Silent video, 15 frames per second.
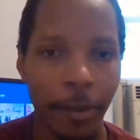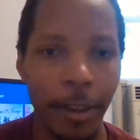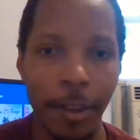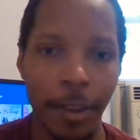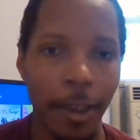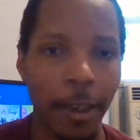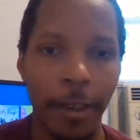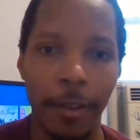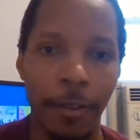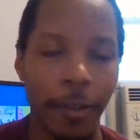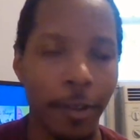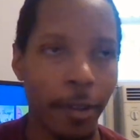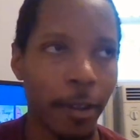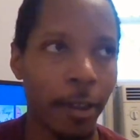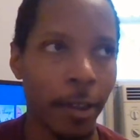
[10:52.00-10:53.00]
just saying,
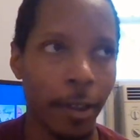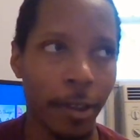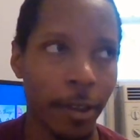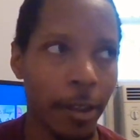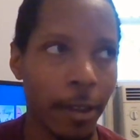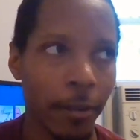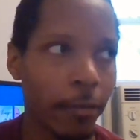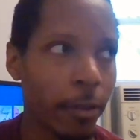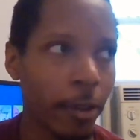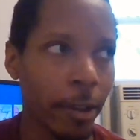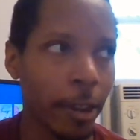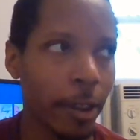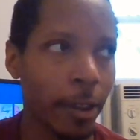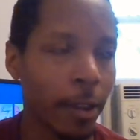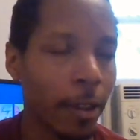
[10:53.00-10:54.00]
it's like, it's not
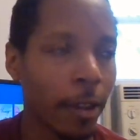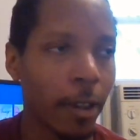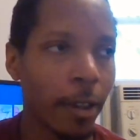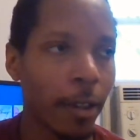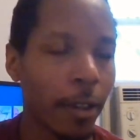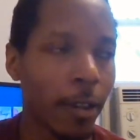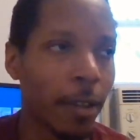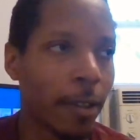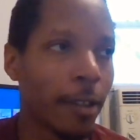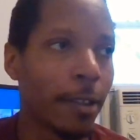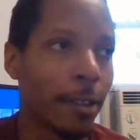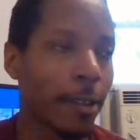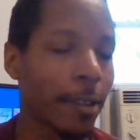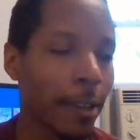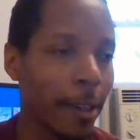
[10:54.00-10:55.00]
really.
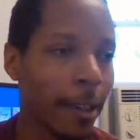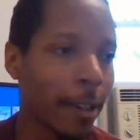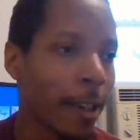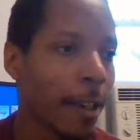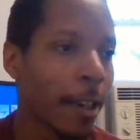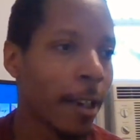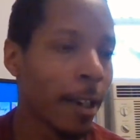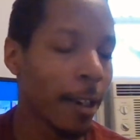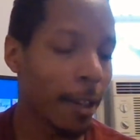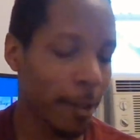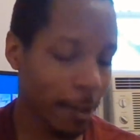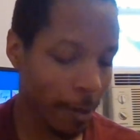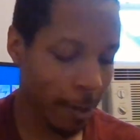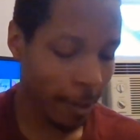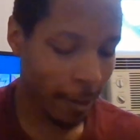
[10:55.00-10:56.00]
It's like
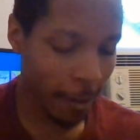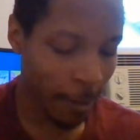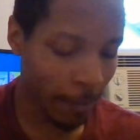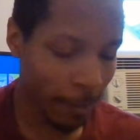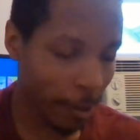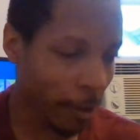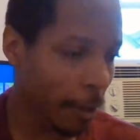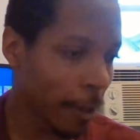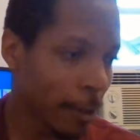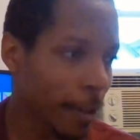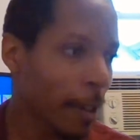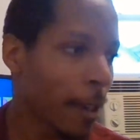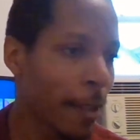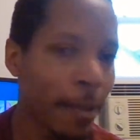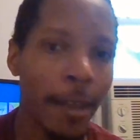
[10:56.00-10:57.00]
Sonny's
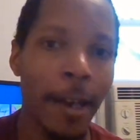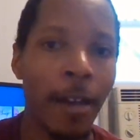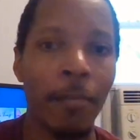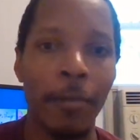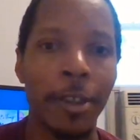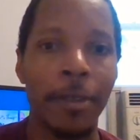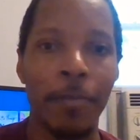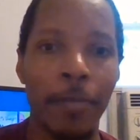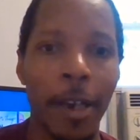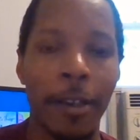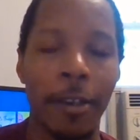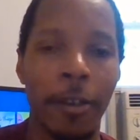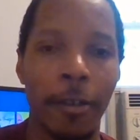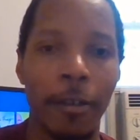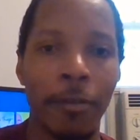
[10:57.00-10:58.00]
not that much
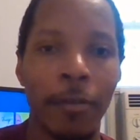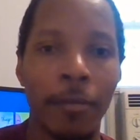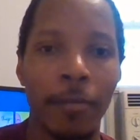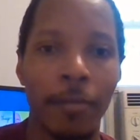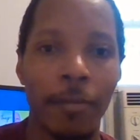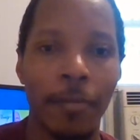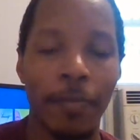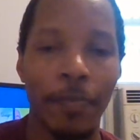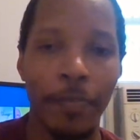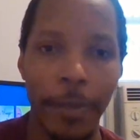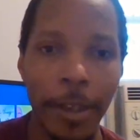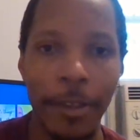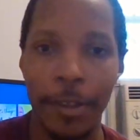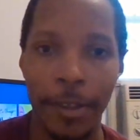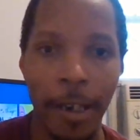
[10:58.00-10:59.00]
better
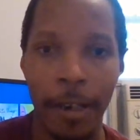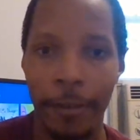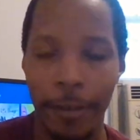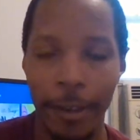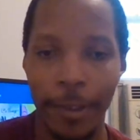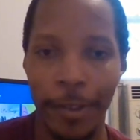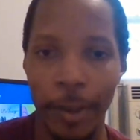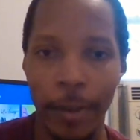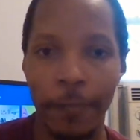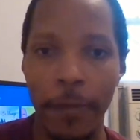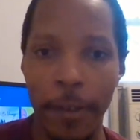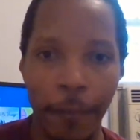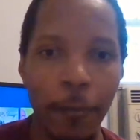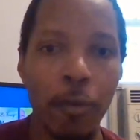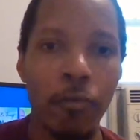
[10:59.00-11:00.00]
than Cyrus.
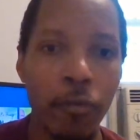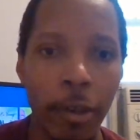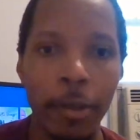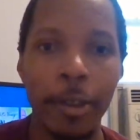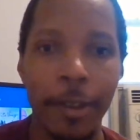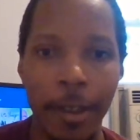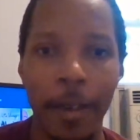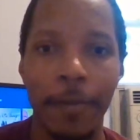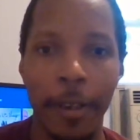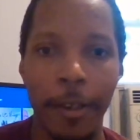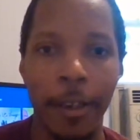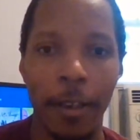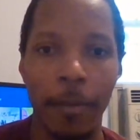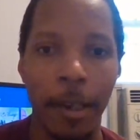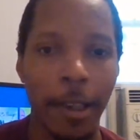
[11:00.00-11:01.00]
If you really stop to
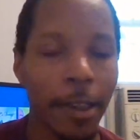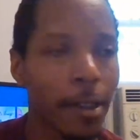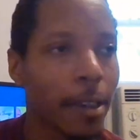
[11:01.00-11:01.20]
think about it,